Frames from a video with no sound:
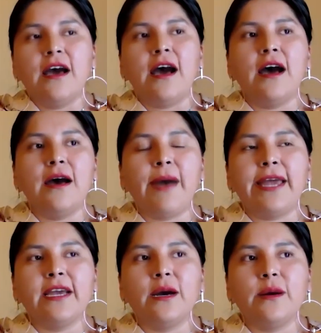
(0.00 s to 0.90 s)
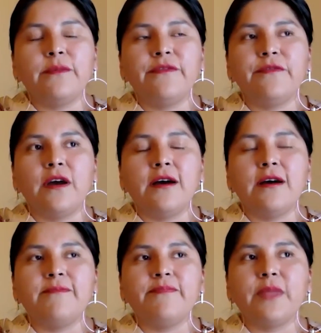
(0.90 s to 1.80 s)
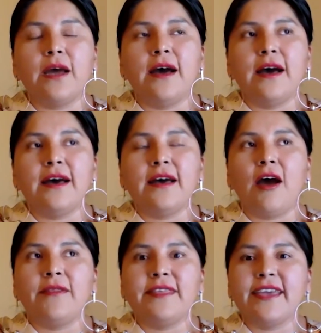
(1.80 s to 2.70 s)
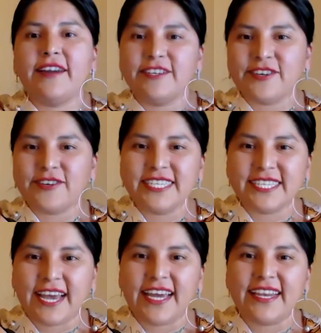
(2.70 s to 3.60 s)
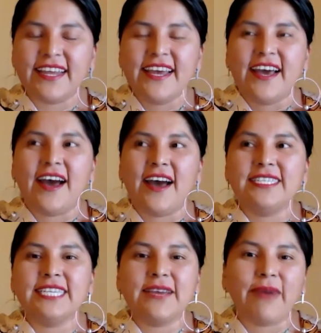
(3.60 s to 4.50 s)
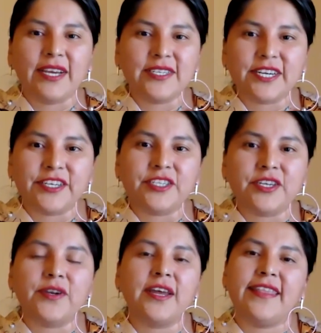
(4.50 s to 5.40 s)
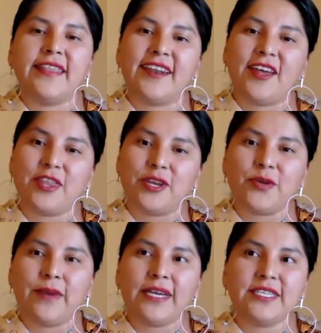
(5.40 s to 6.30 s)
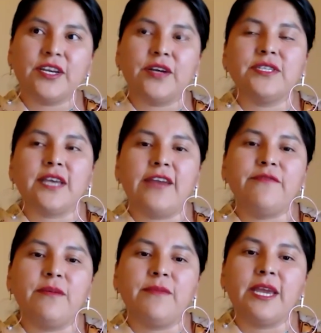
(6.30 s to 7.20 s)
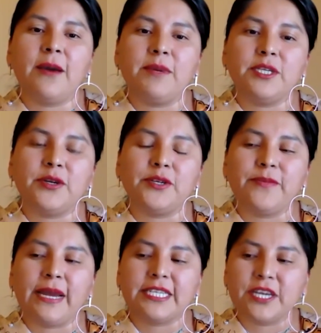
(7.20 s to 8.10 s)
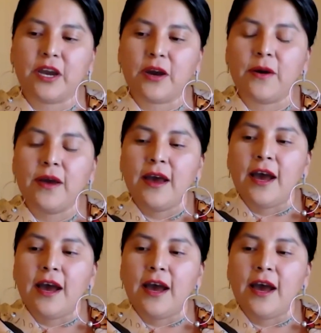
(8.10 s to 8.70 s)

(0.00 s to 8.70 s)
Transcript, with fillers: Um, I come from, uh, on the Arizona side, Uh, Saint Michael's, Arizona, and then on the New Mexico side from Riombato, New Mexico.